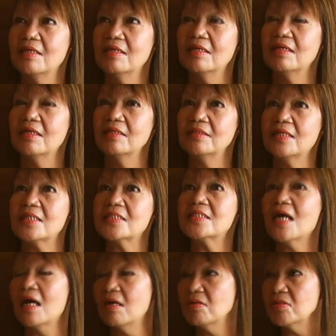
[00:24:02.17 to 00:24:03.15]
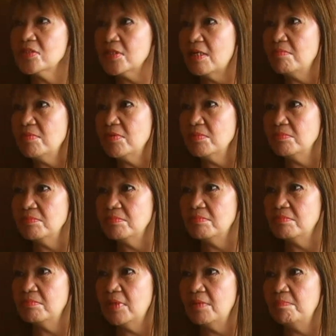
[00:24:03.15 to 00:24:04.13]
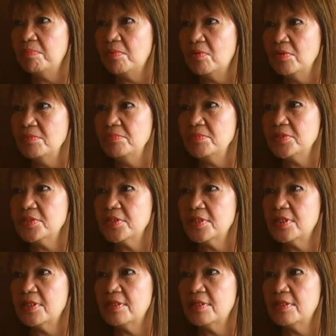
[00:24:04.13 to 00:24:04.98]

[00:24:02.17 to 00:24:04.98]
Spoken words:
that's how some of my poems